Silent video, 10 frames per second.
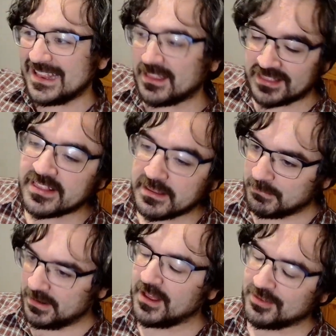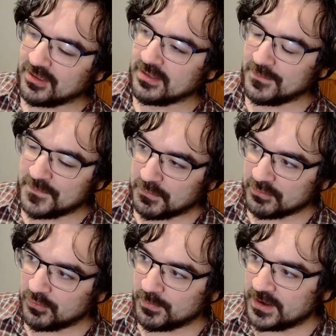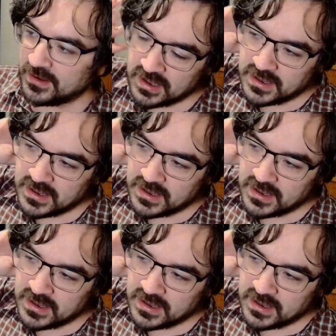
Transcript: similar to the first Tomb Raider.